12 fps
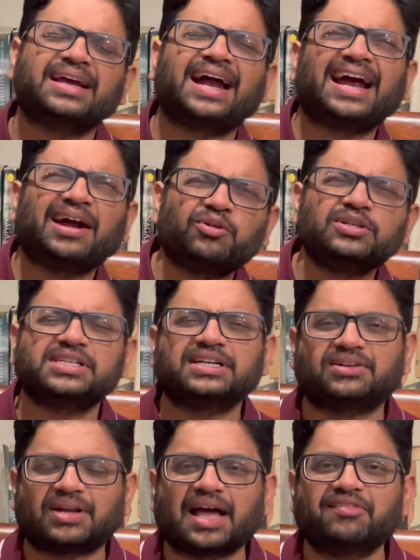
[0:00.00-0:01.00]
I won't say
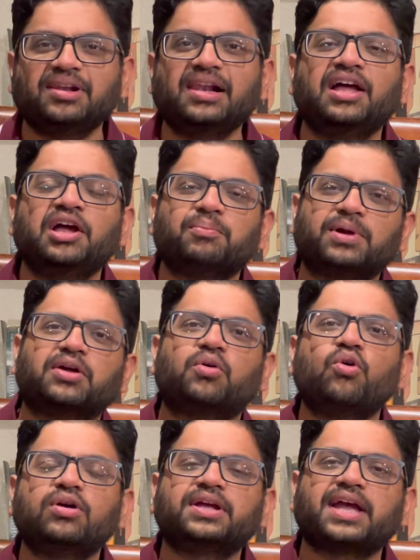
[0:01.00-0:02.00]
travel, but the
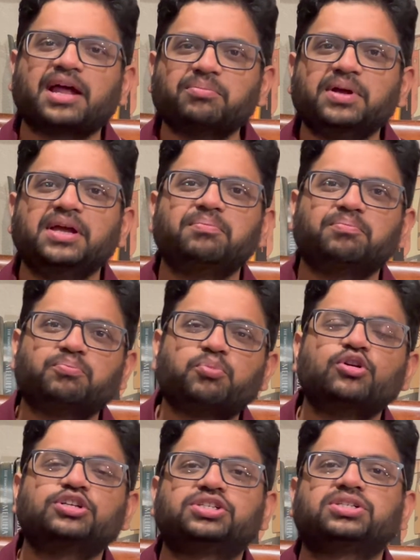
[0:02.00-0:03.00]
code can be
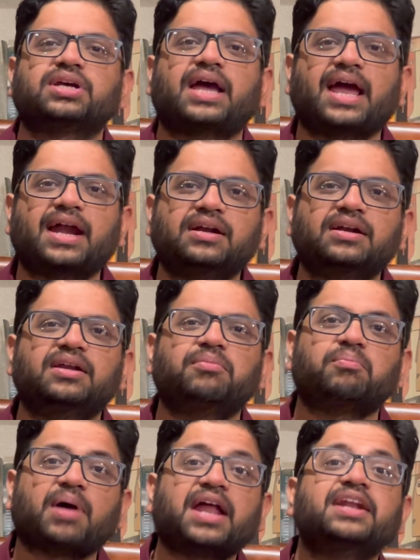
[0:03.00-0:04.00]
pushed and
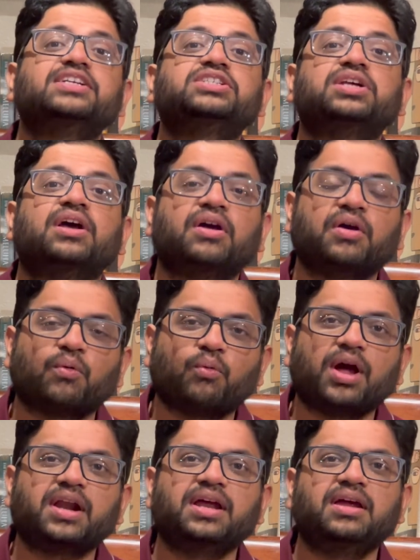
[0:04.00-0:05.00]
managed
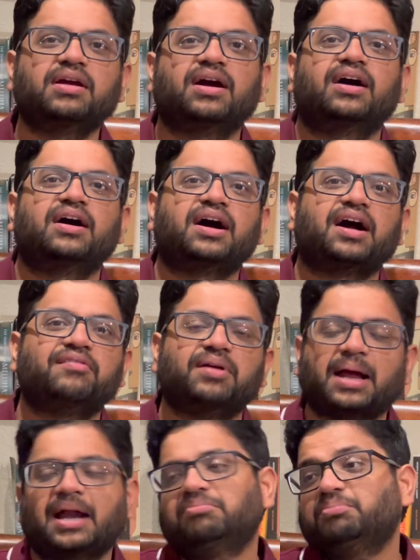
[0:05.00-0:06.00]

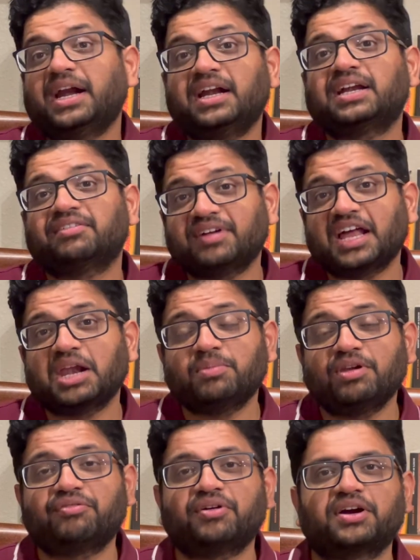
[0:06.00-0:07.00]
and made it available
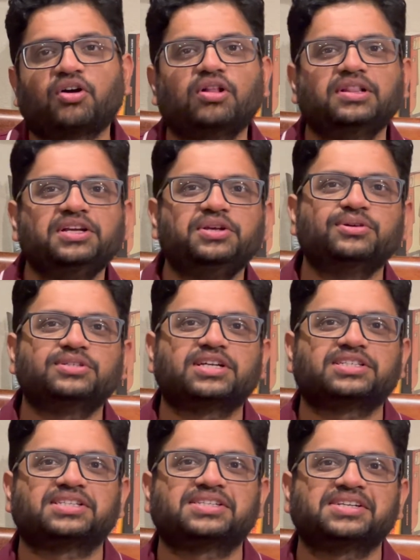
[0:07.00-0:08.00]
for all the
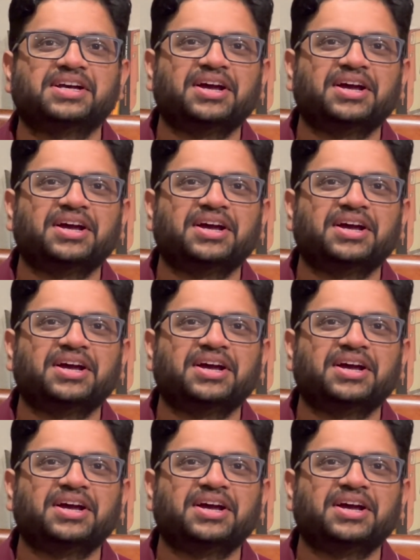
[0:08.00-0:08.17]
users